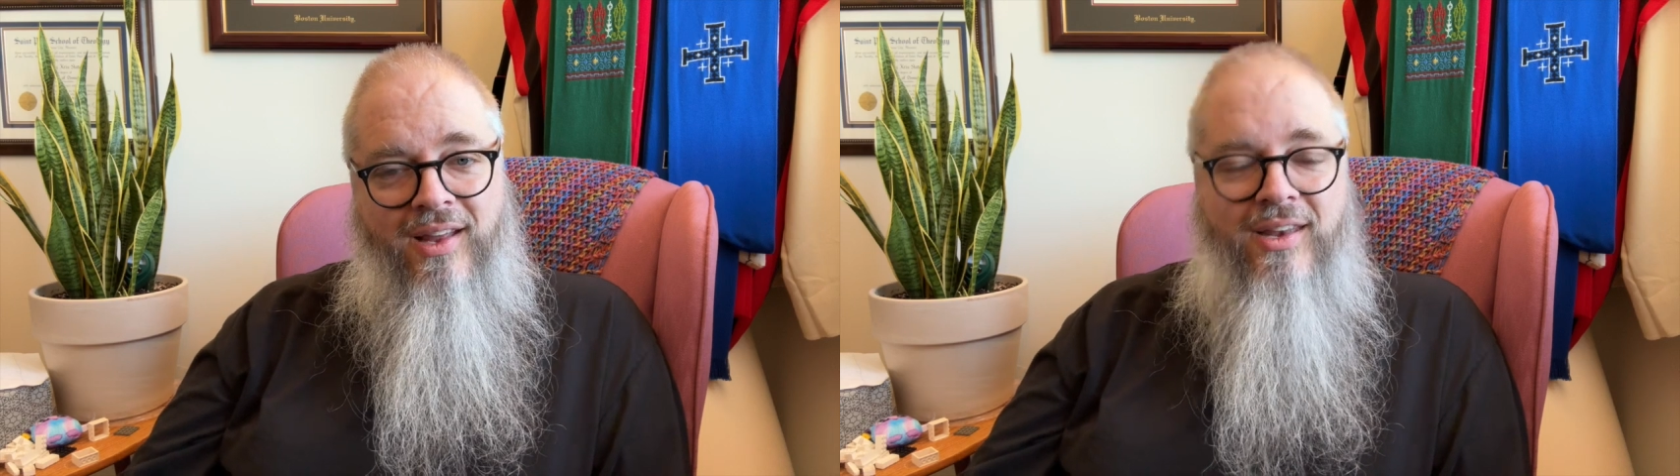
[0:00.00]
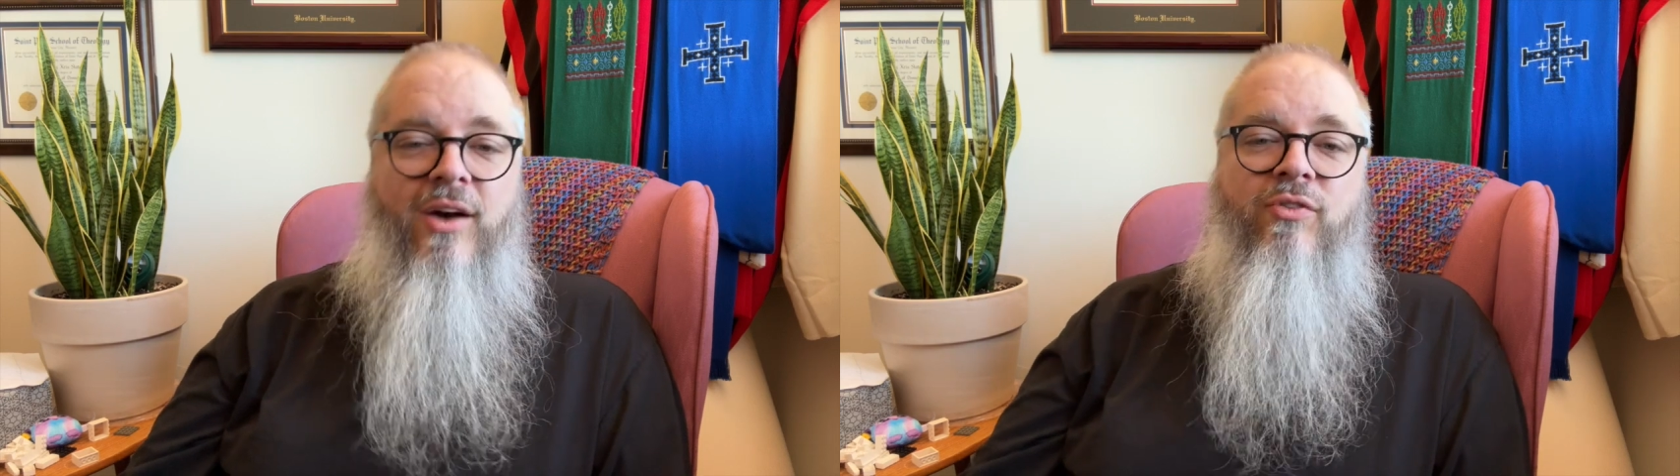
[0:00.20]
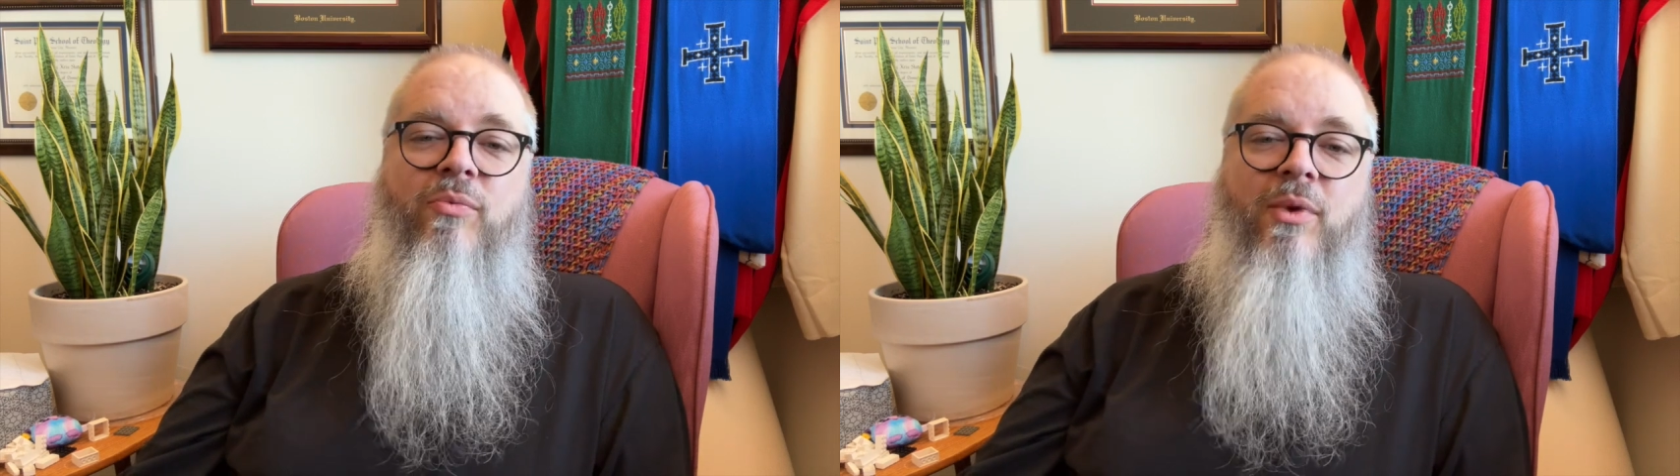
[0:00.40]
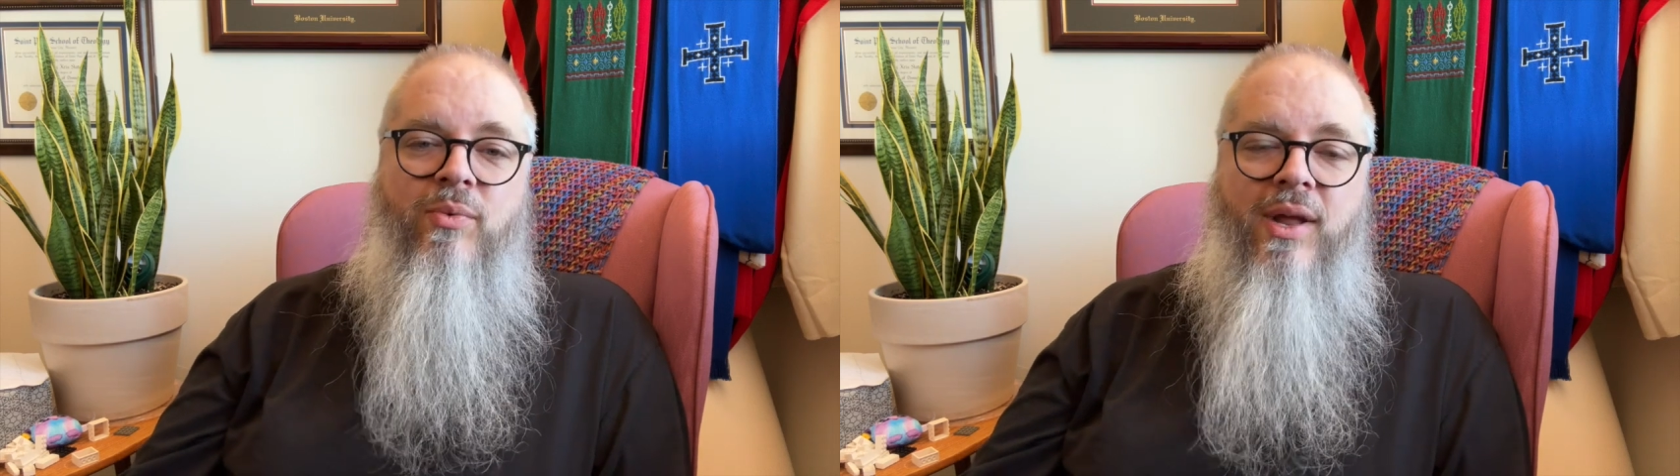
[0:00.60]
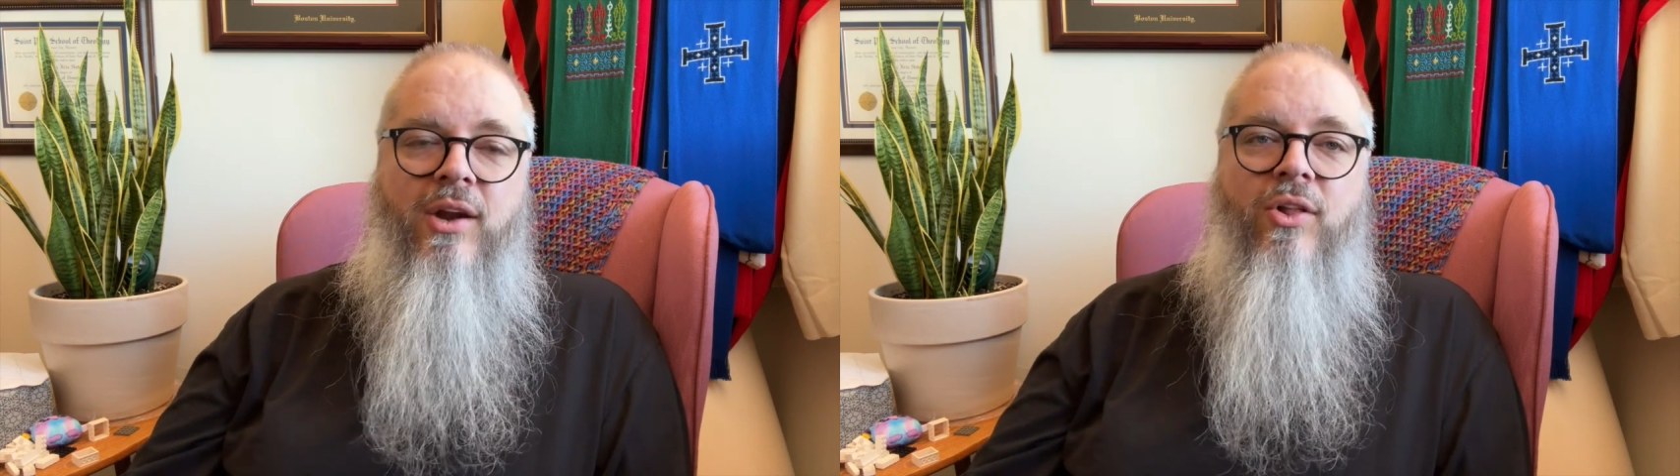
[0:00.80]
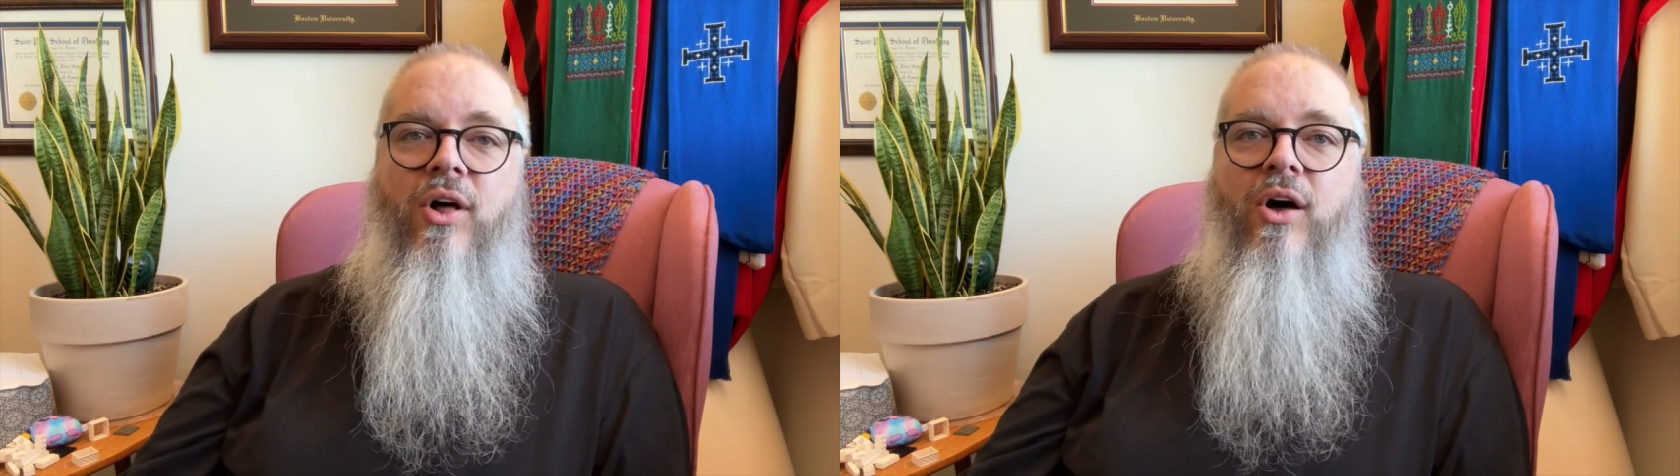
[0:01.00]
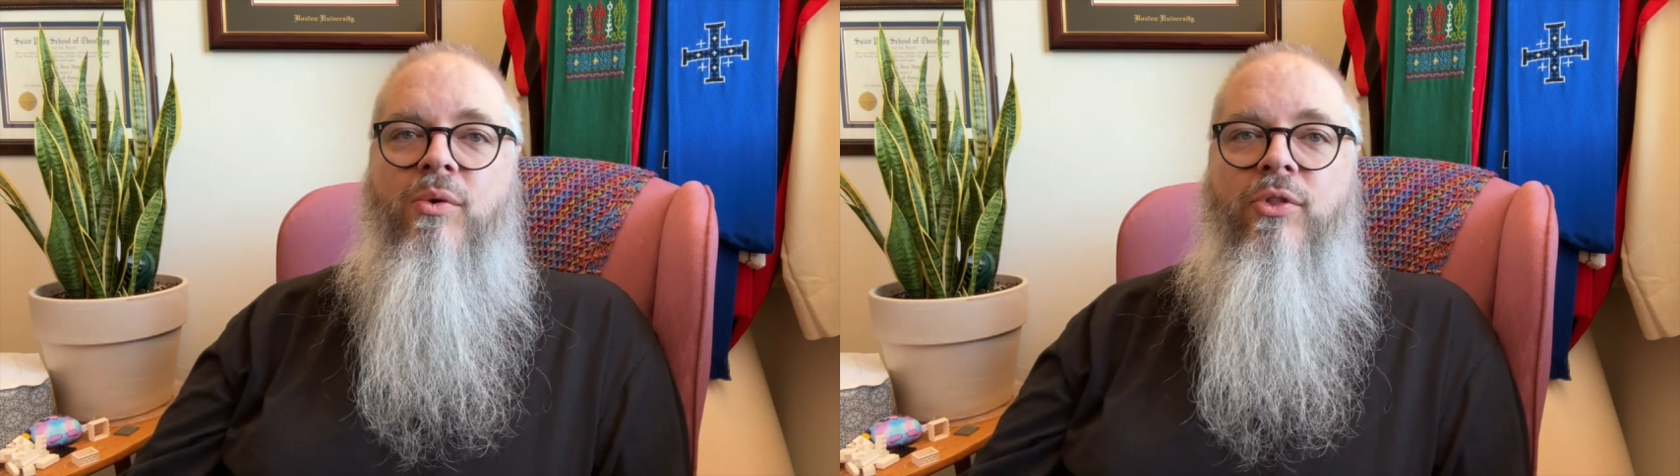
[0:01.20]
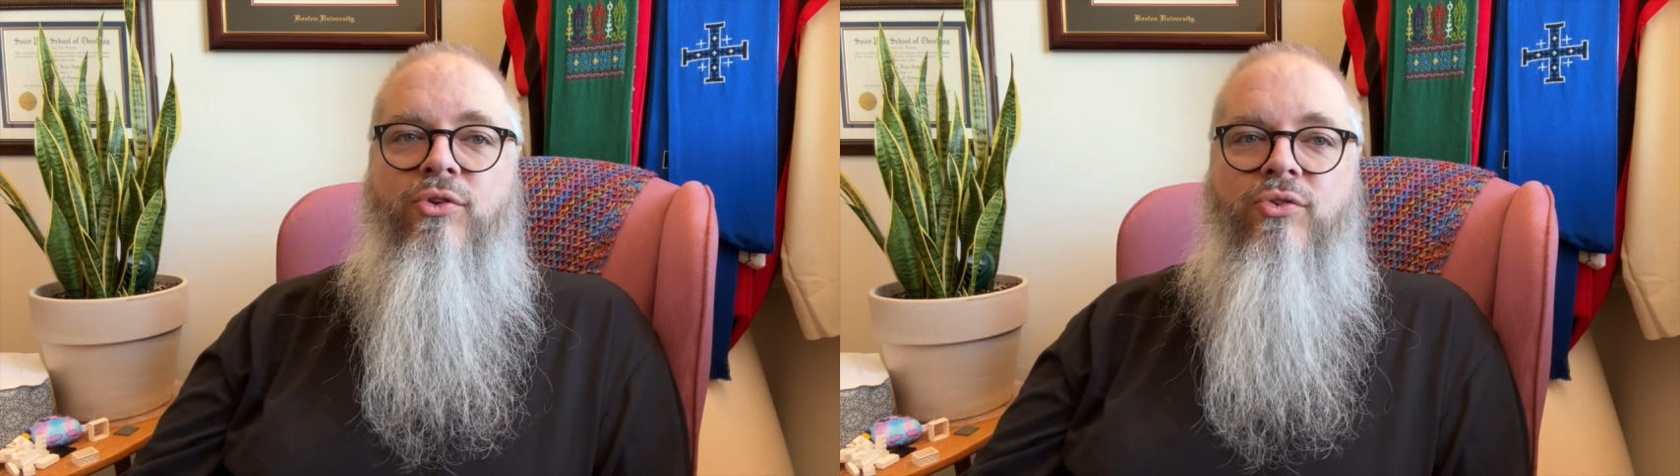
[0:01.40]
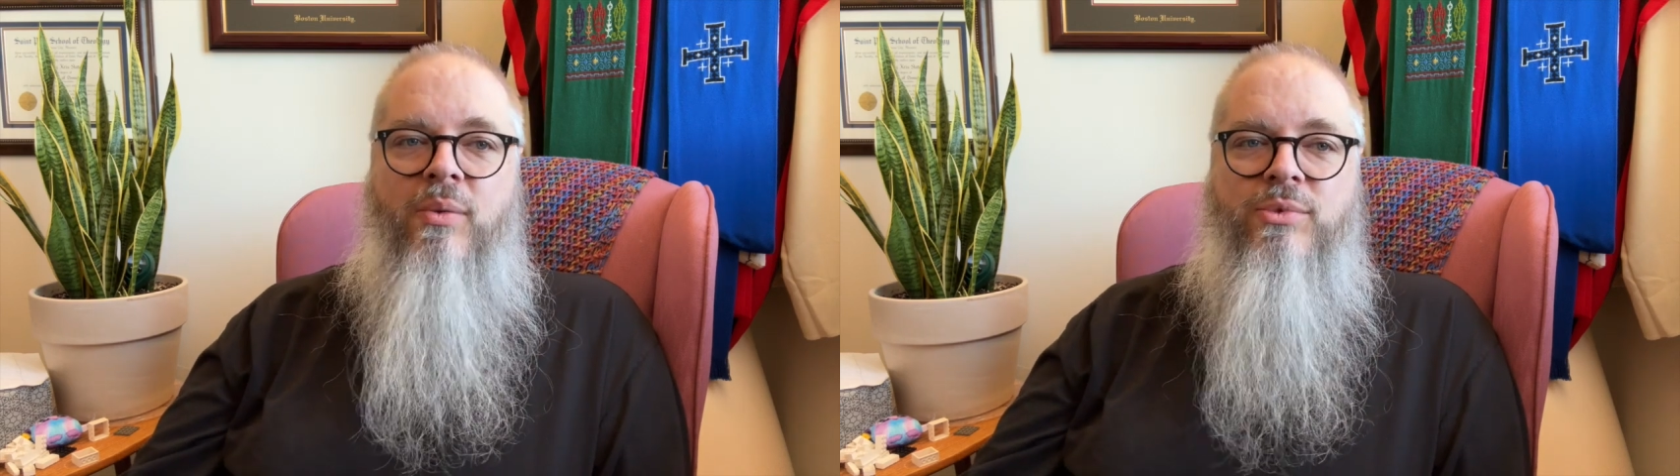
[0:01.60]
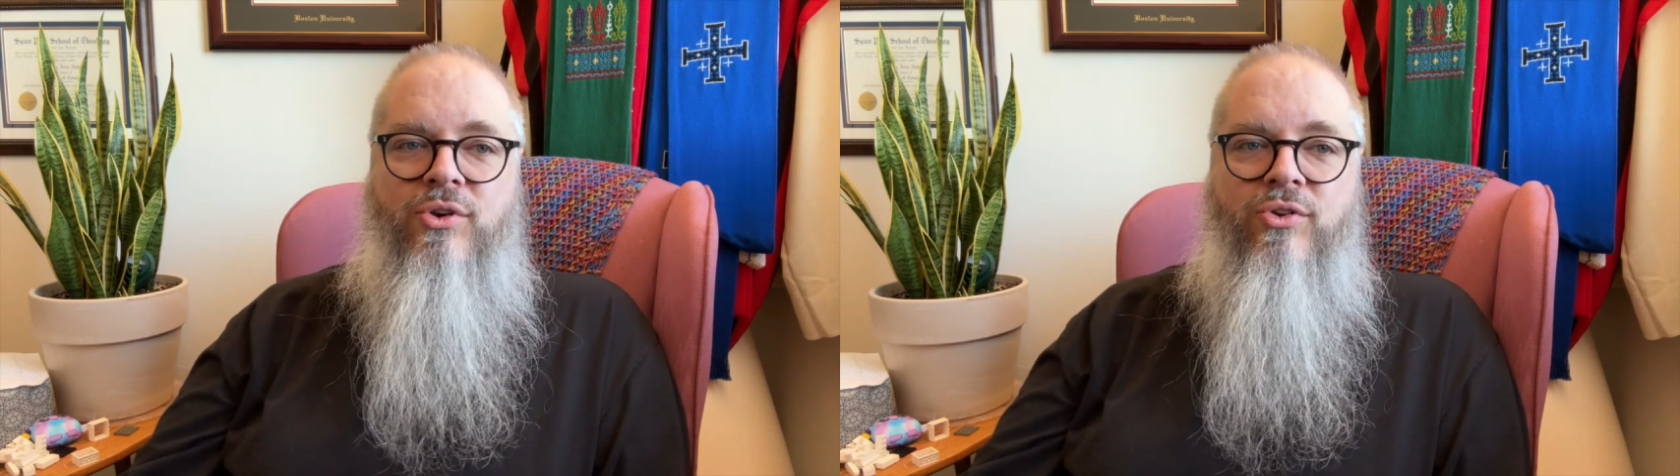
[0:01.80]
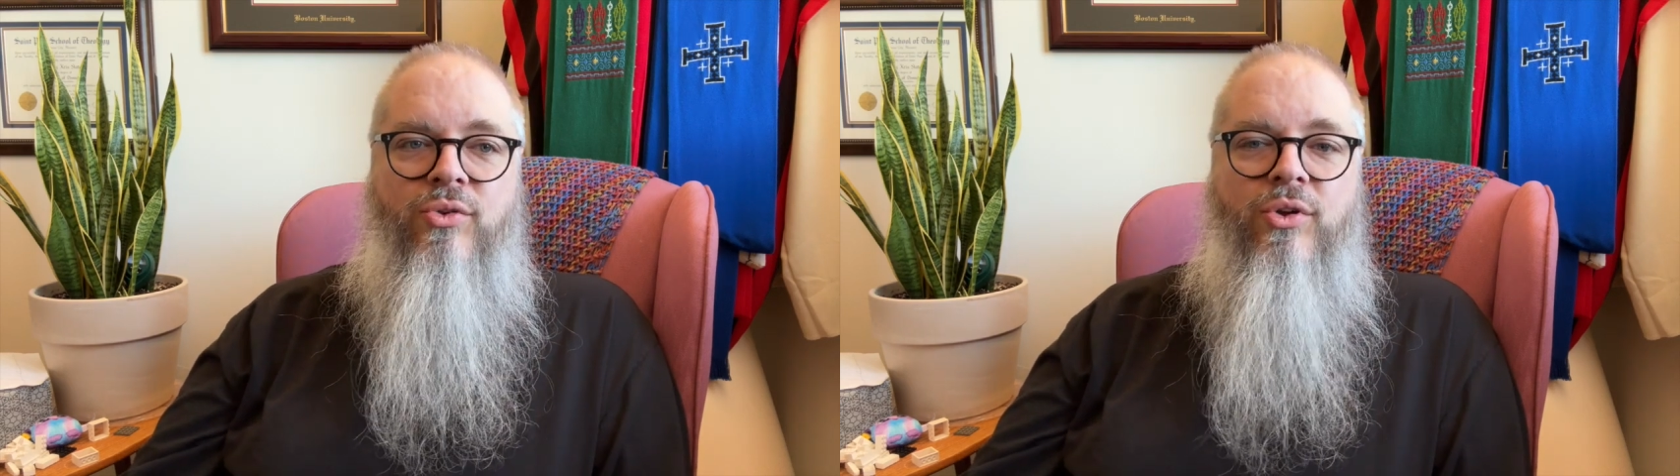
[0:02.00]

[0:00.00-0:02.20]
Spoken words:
Now, if you've been reading along with those scriptures,